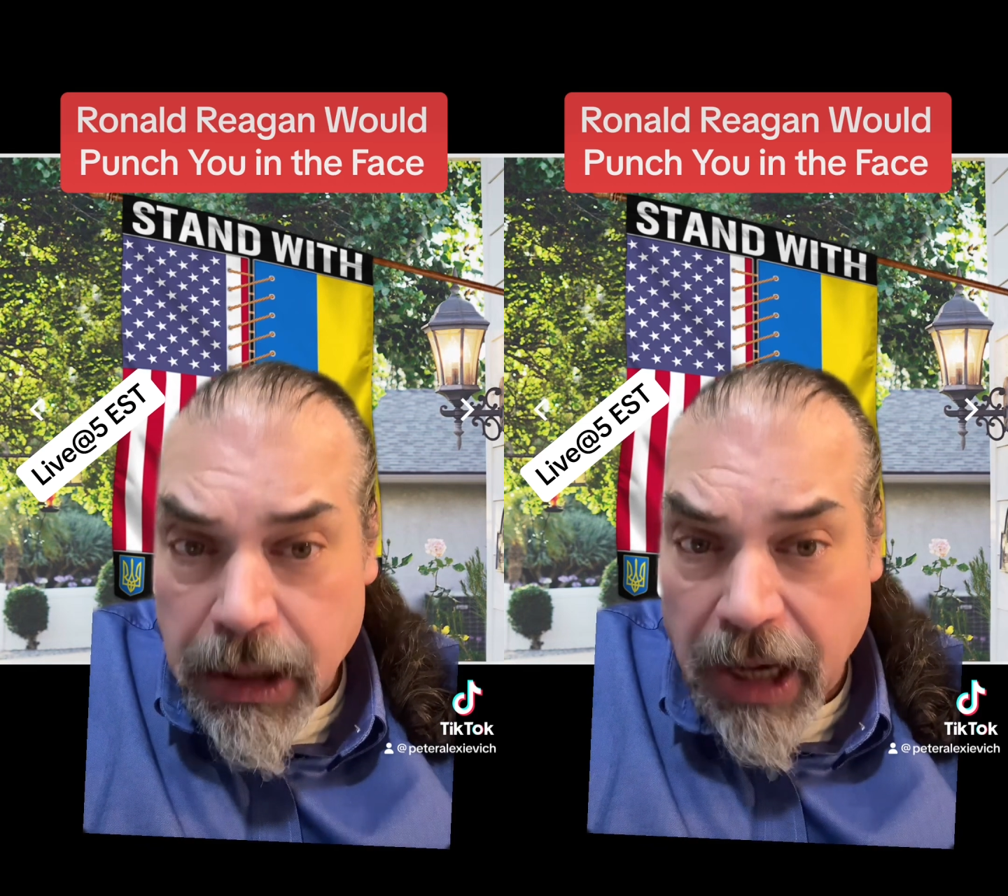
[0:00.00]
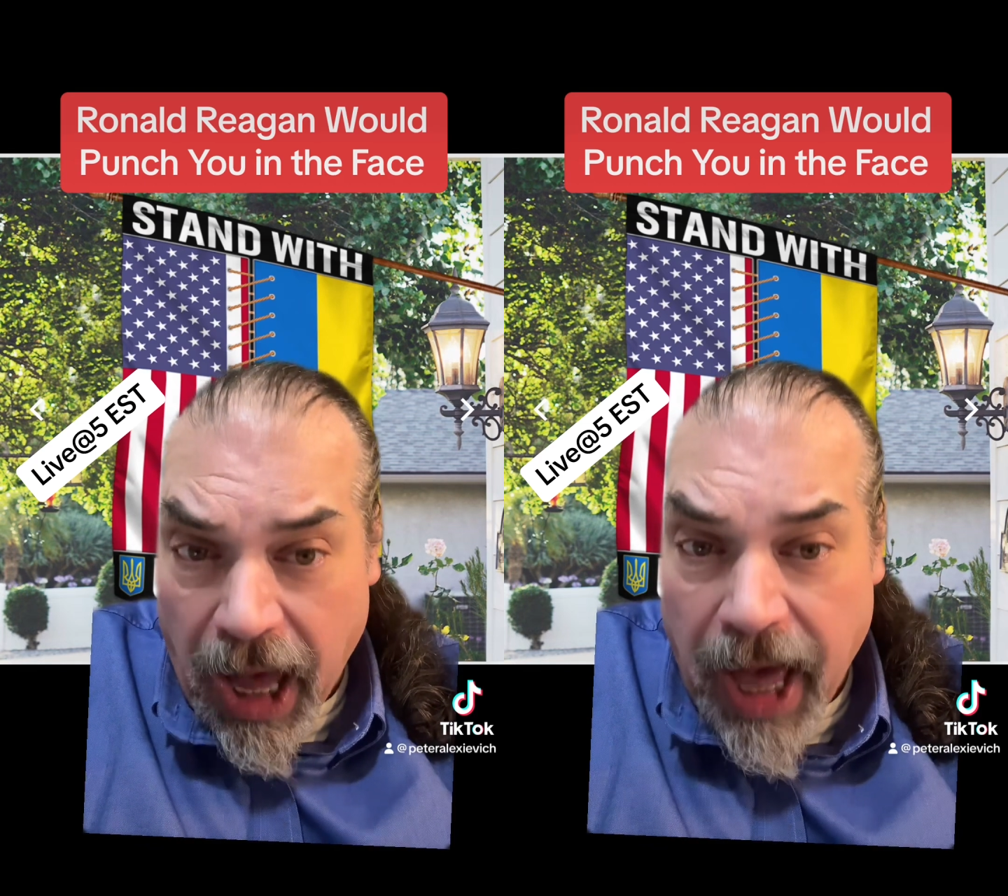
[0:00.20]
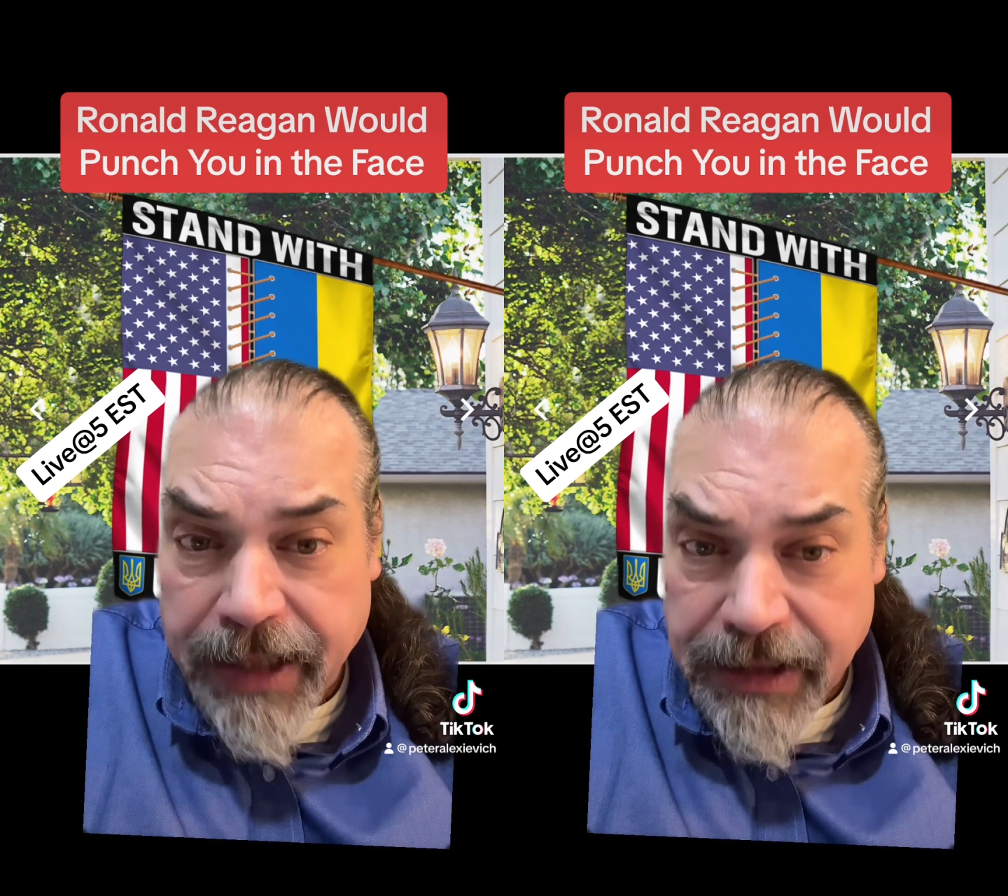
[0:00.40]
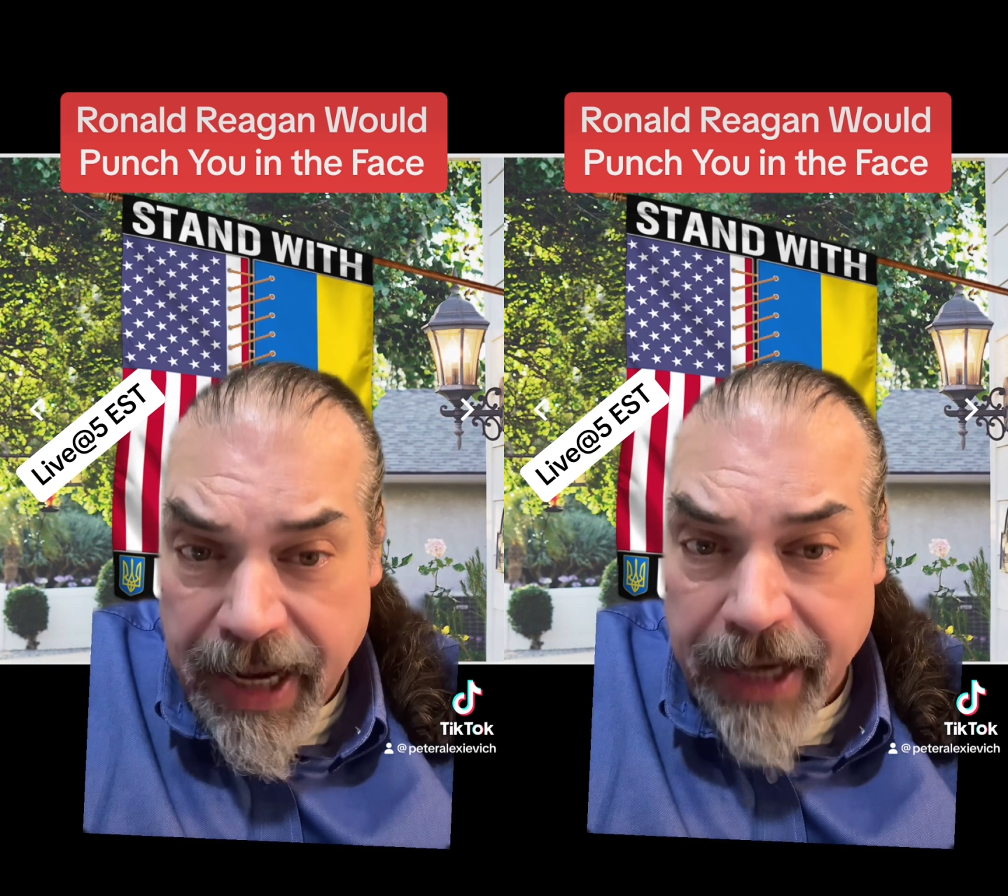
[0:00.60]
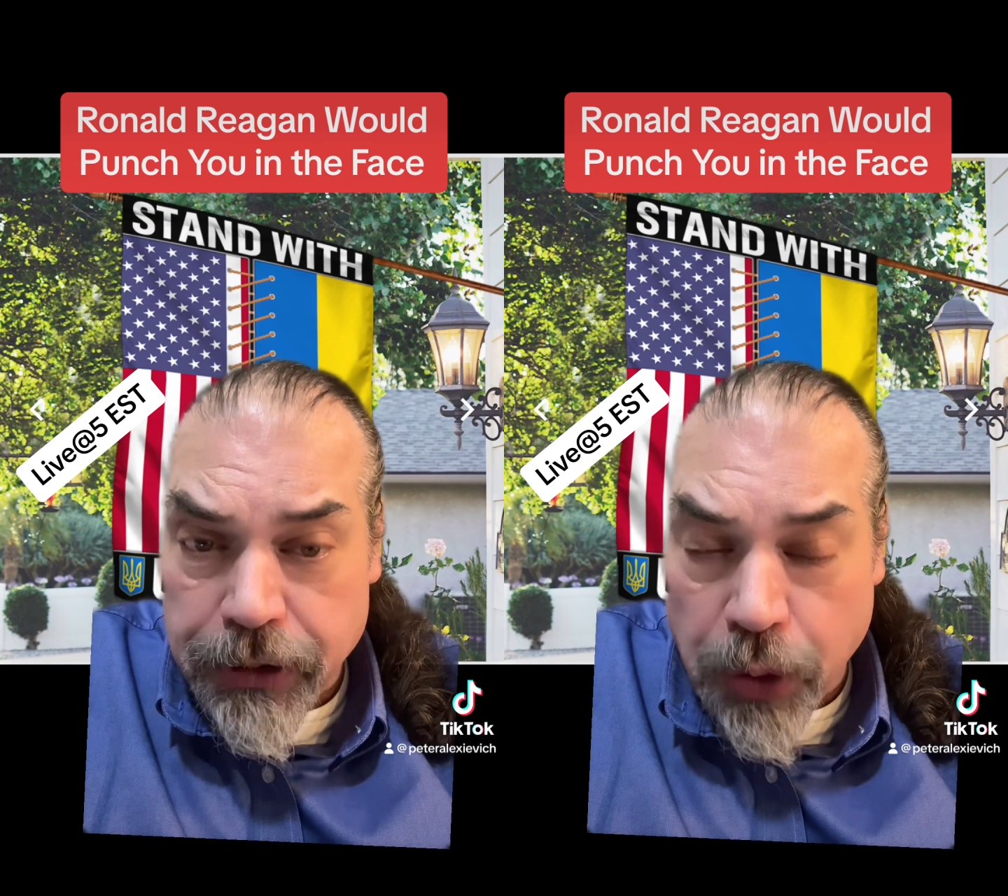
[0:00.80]

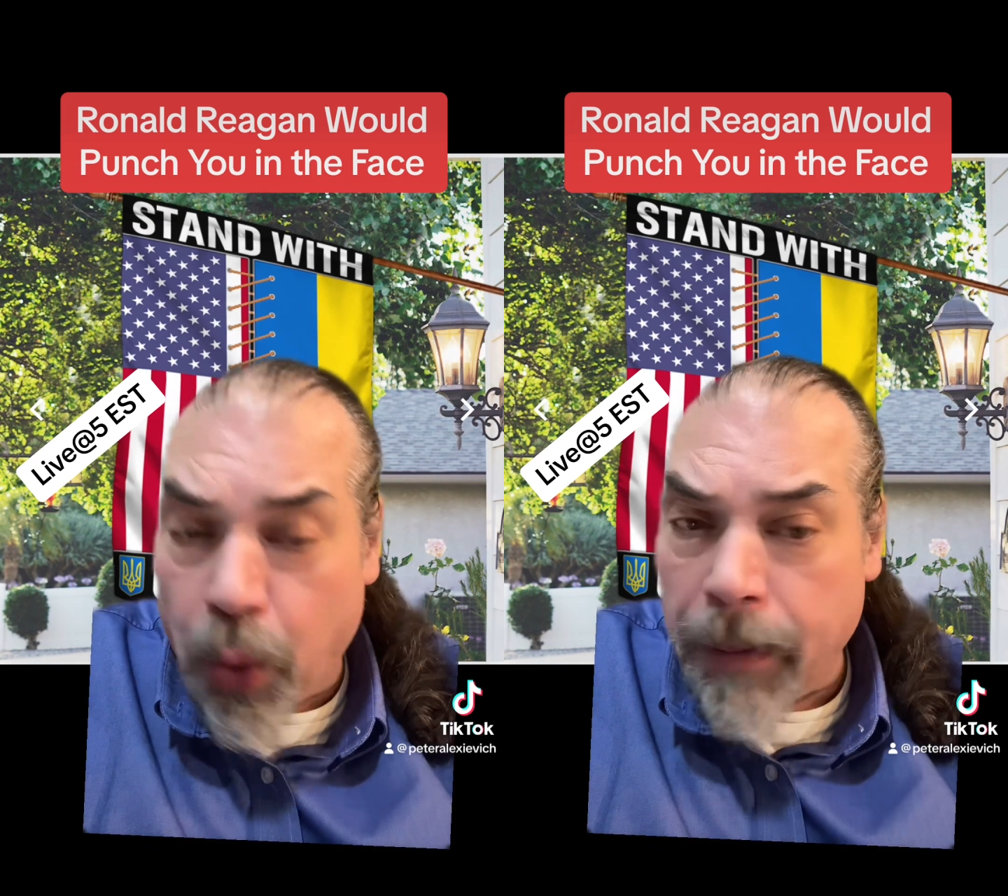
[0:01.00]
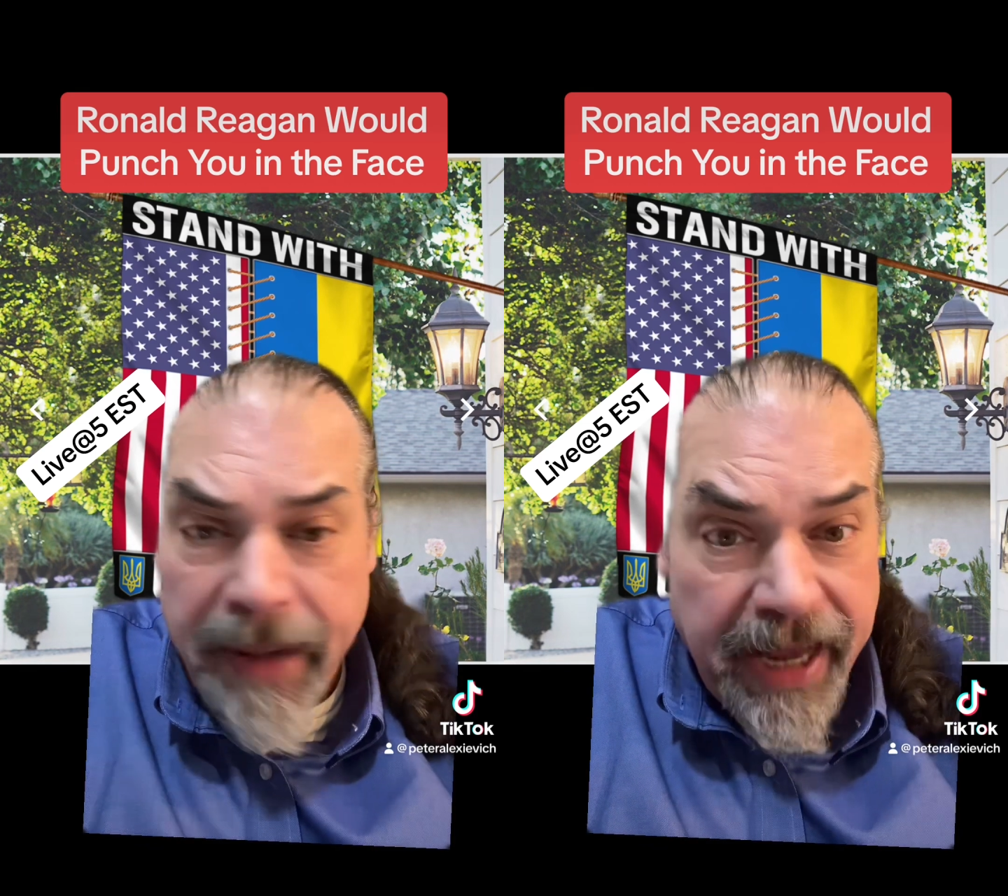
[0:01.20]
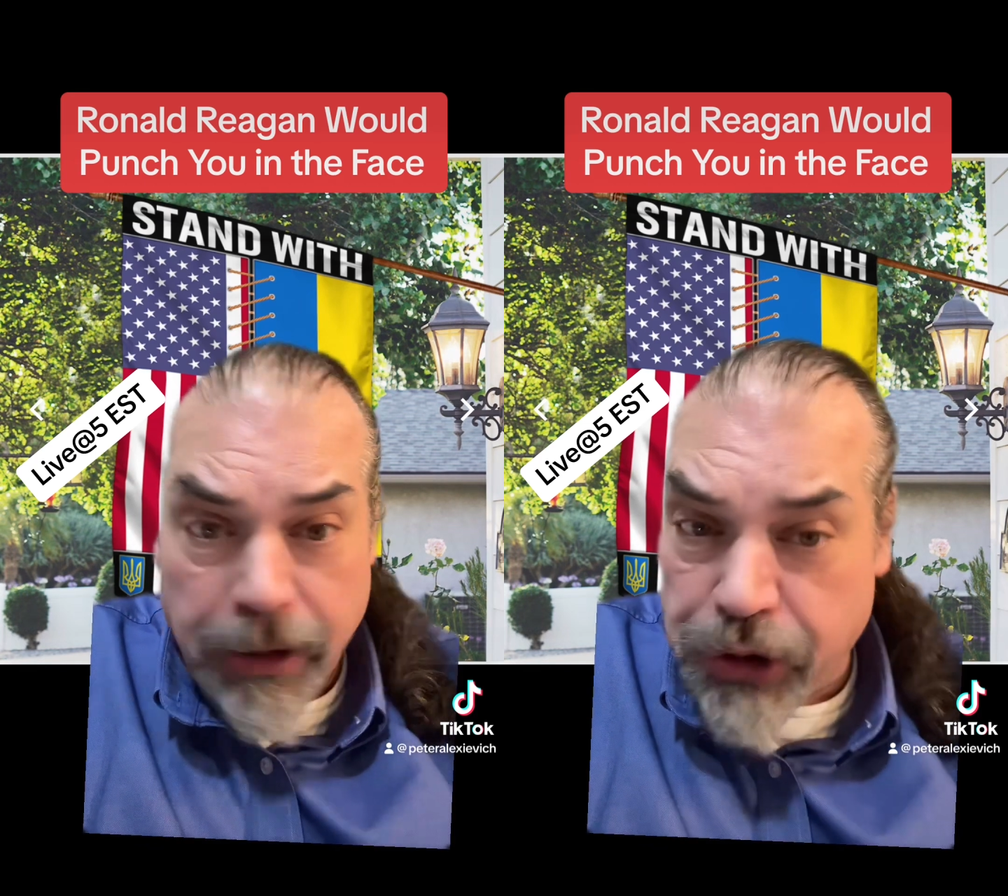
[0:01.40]
contact or me,